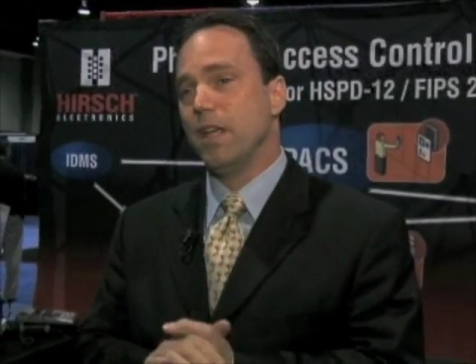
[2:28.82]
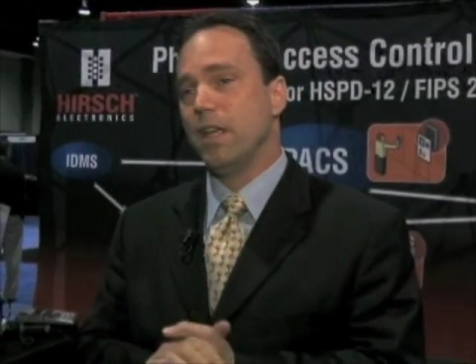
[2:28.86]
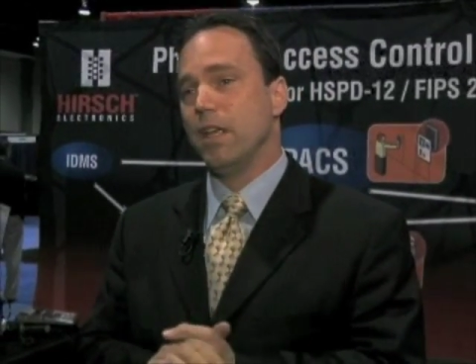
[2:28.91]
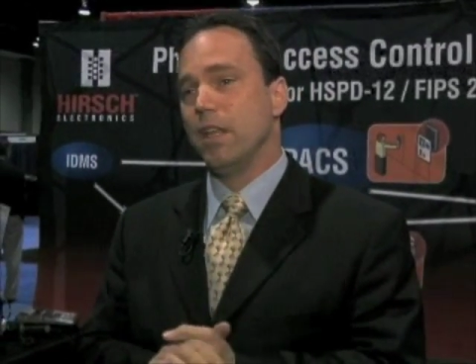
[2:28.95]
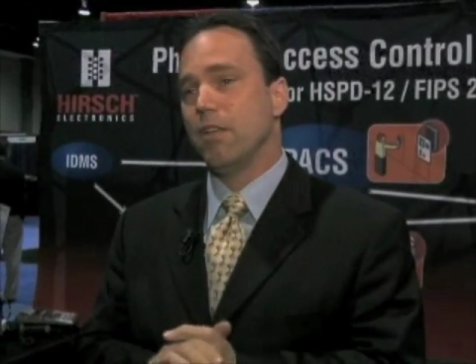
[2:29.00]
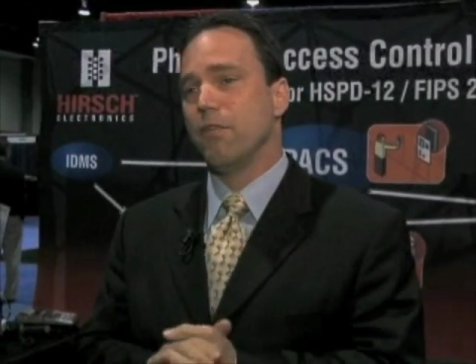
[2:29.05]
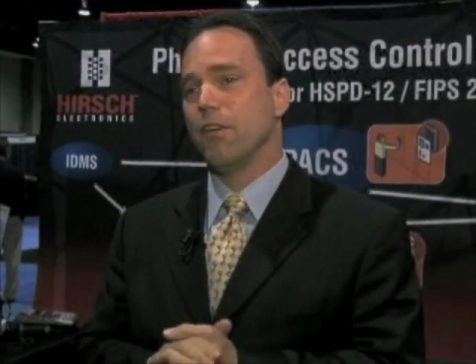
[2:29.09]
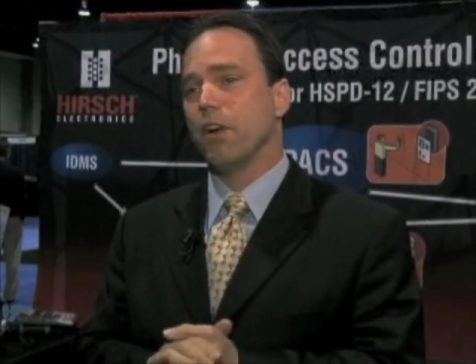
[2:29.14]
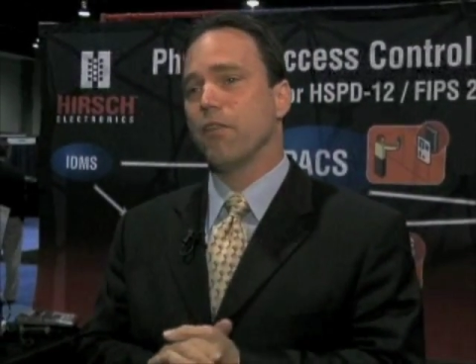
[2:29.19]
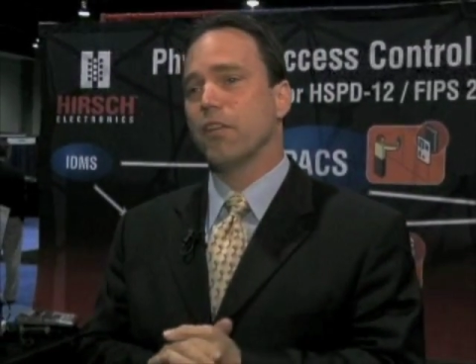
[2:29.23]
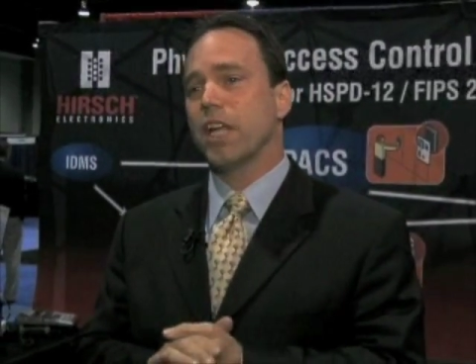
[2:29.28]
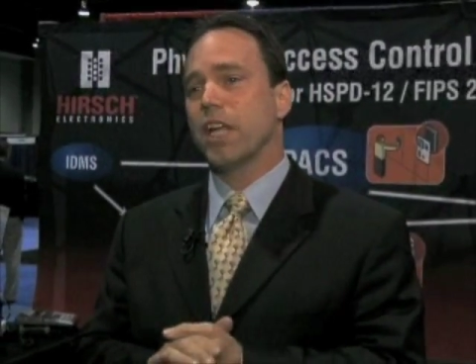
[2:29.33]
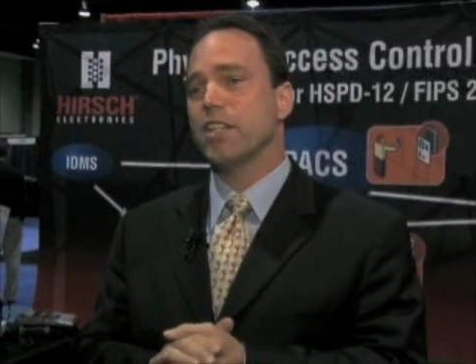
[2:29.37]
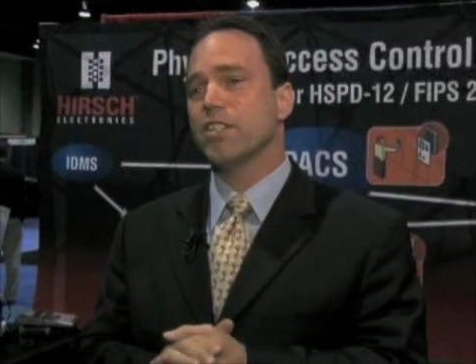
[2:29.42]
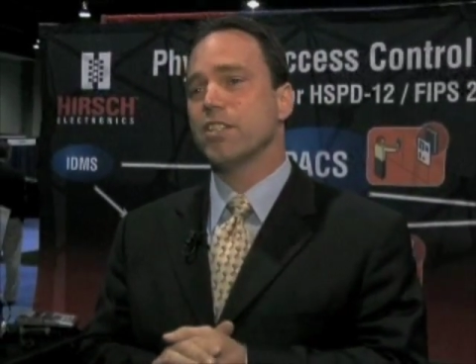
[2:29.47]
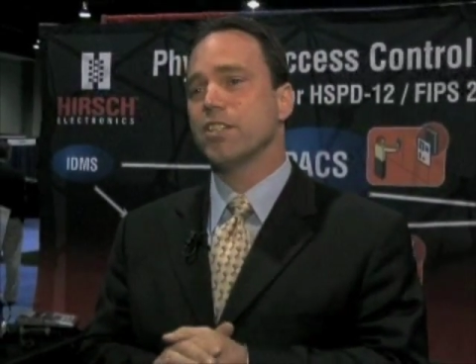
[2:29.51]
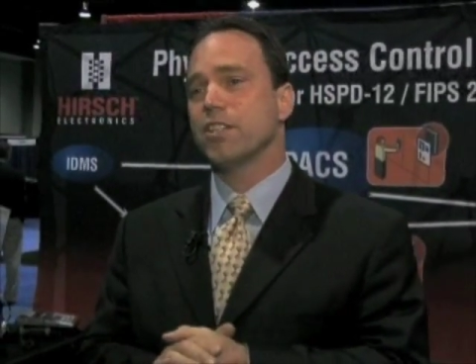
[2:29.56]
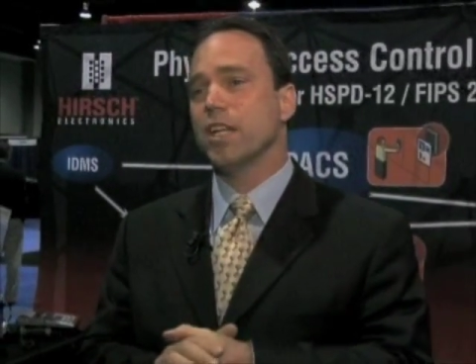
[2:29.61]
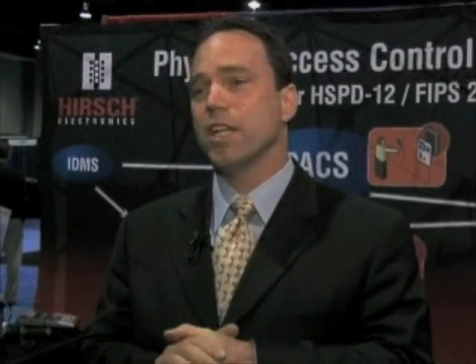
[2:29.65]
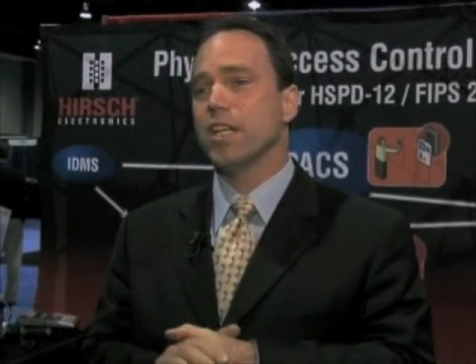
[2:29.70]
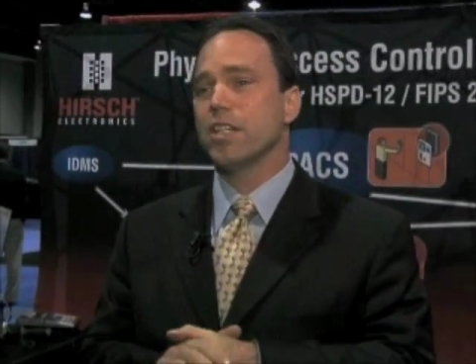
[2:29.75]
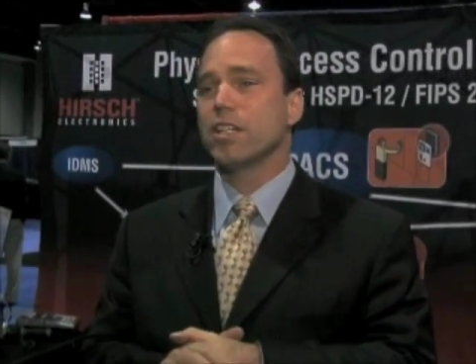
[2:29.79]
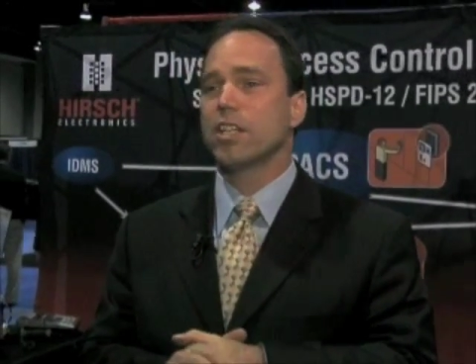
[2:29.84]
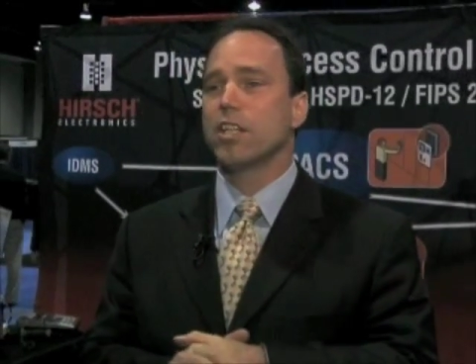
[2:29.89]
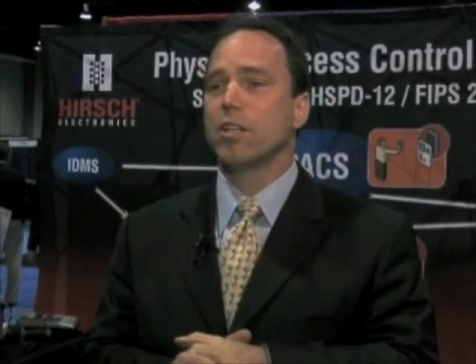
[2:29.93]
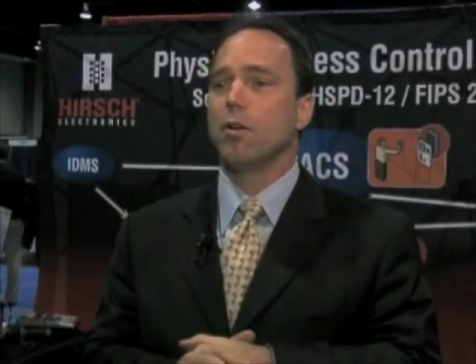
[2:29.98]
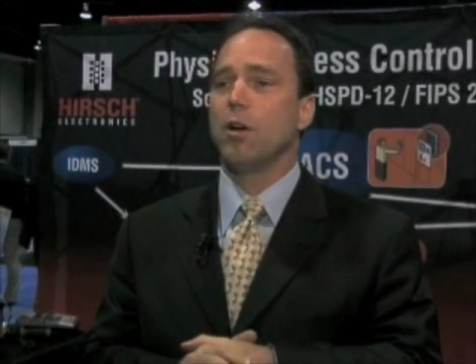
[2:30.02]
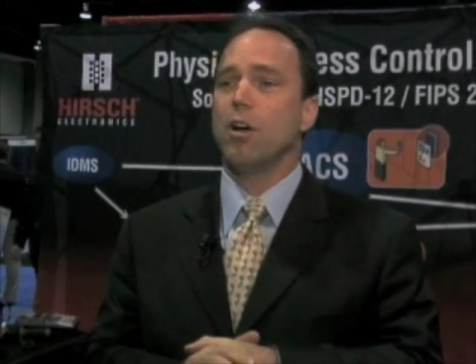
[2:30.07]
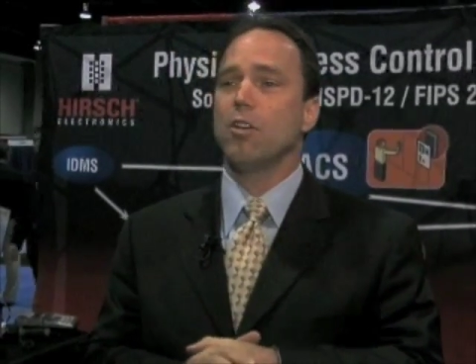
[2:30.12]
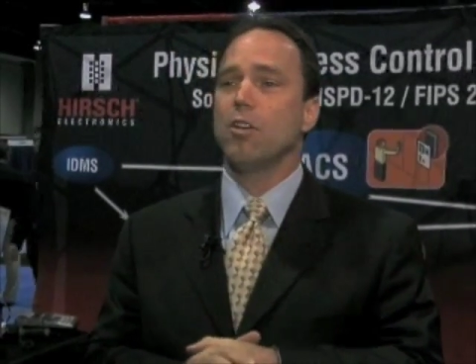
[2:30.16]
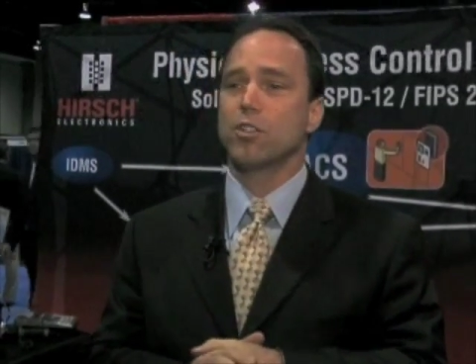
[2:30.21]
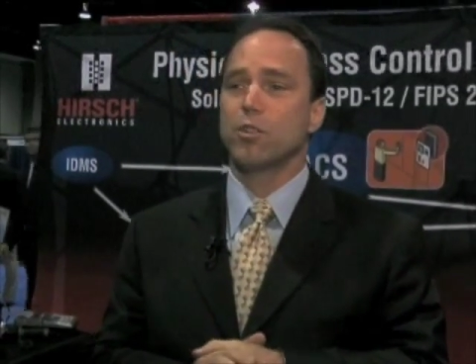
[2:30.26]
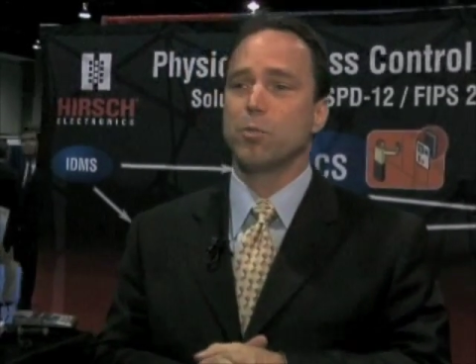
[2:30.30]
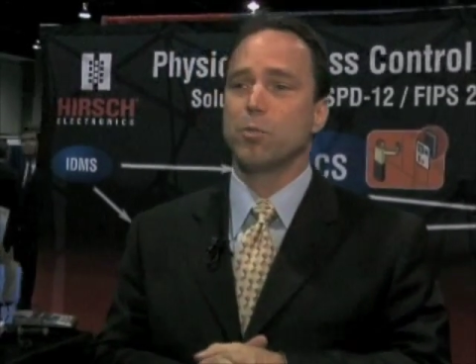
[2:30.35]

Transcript: The verification station can also